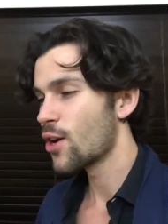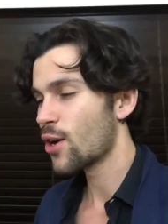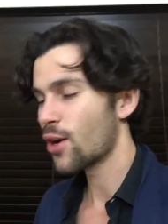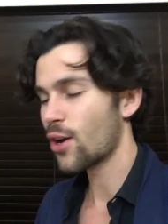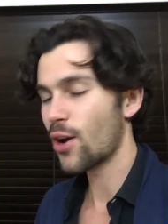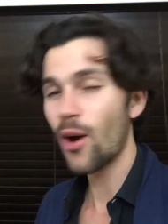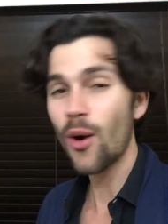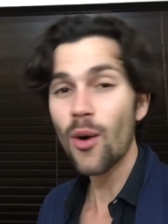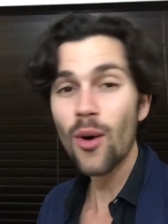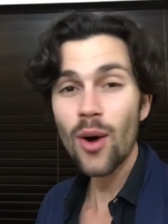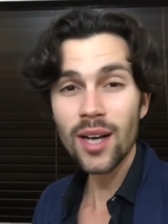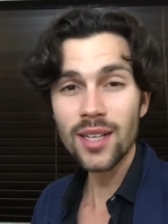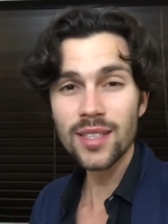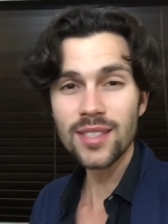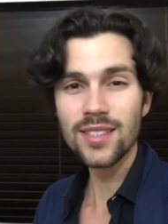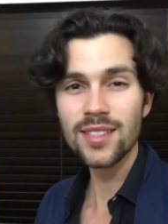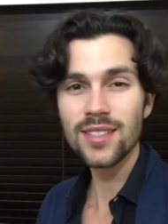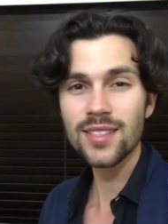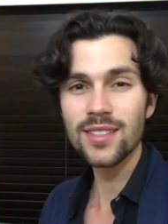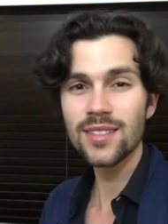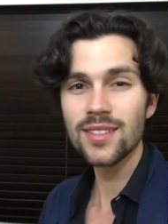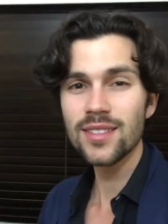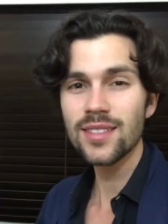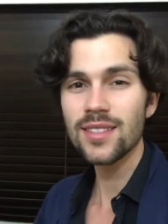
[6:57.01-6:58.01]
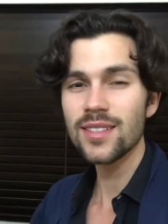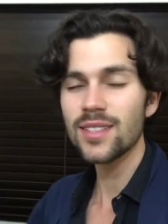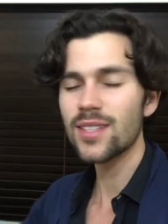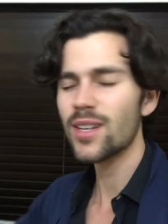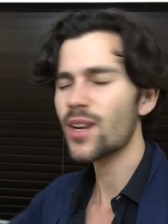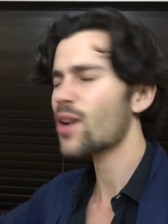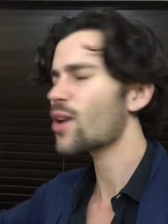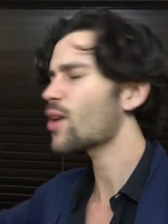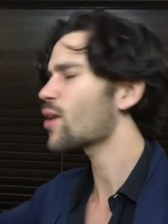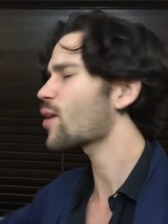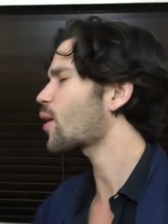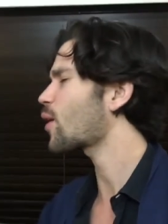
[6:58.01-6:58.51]
Go hustle,
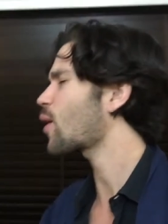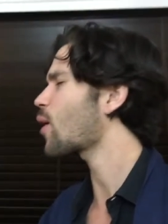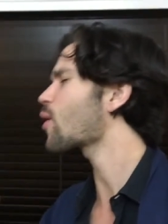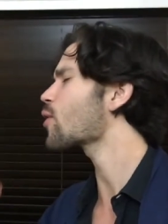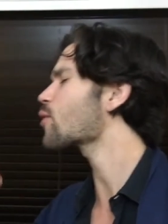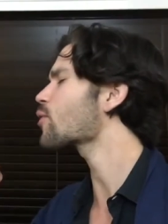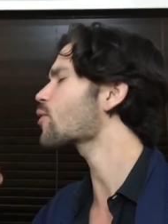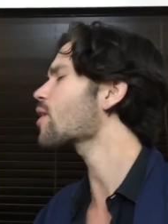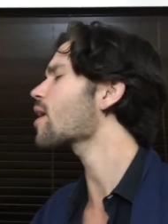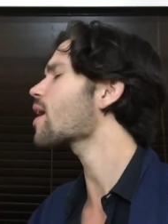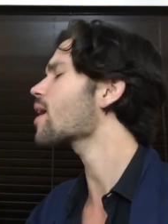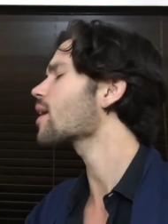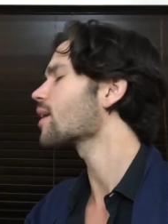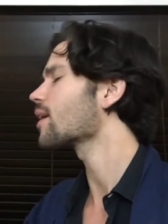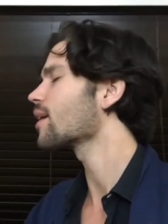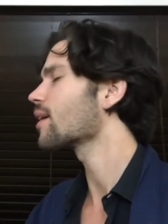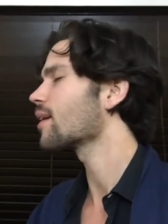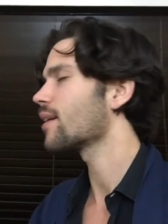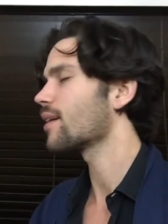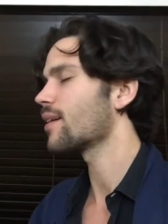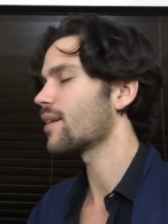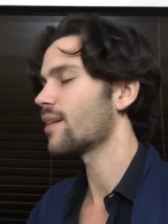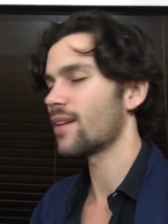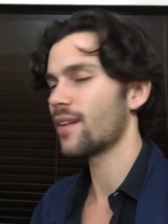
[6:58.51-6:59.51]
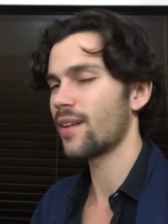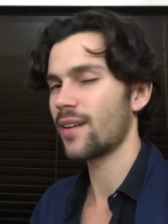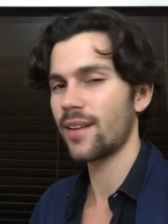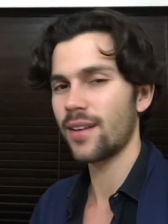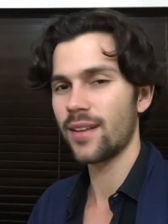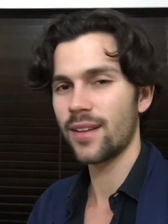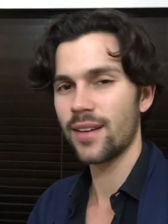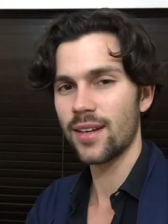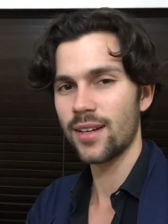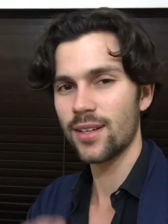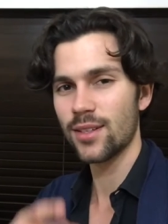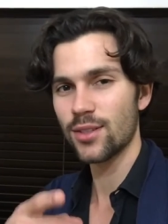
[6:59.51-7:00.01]
go grip,
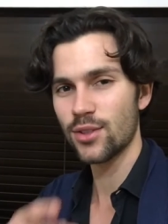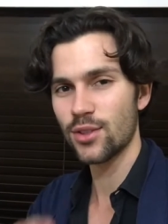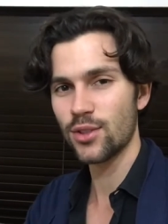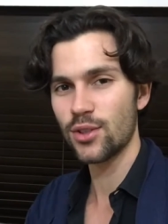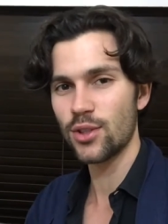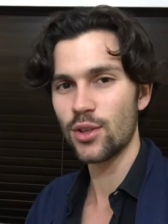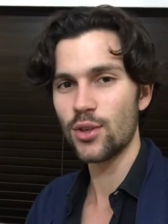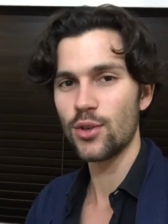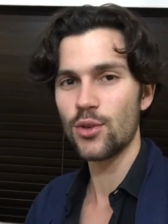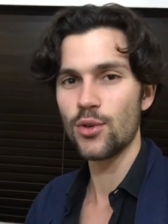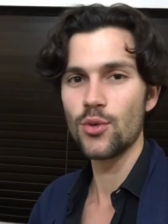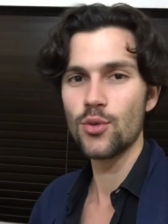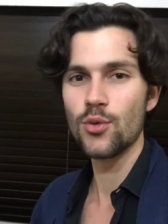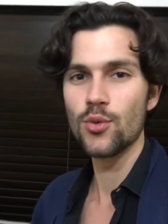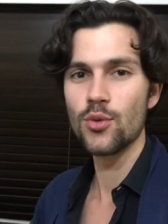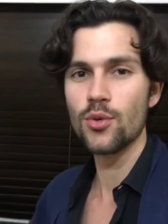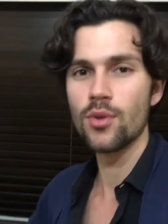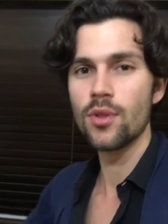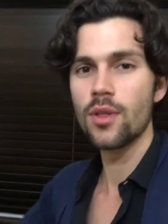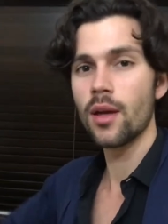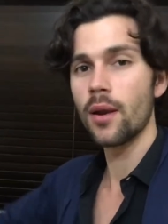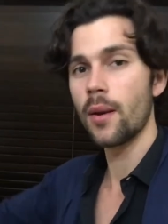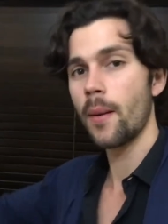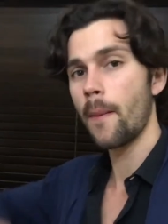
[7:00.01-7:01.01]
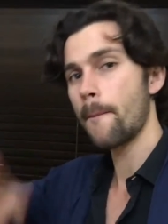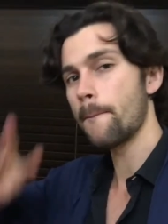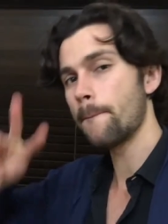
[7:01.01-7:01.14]
and I'll see you then.